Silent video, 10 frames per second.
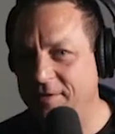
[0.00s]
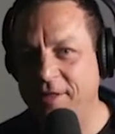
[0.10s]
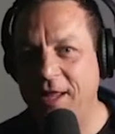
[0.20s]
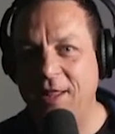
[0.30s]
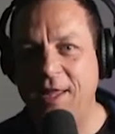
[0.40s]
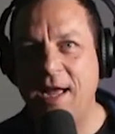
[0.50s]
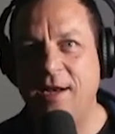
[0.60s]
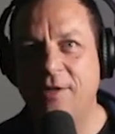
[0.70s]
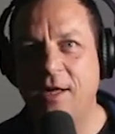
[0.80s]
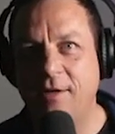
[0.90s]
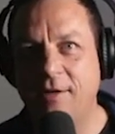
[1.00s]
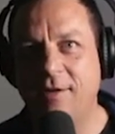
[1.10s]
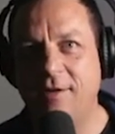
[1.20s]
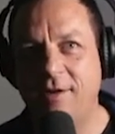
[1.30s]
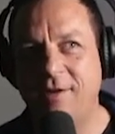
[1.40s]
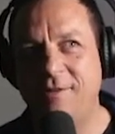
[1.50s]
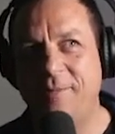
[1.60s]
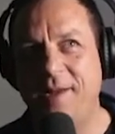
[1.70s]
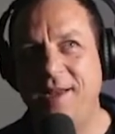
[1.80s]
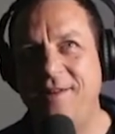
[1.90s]
and then at the end I was like, do, do, do,
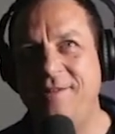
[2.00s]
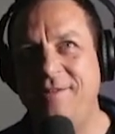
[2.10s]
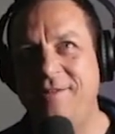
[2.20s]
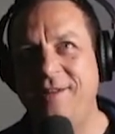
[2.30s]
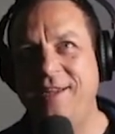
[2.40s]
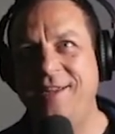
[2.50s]
be, do, do,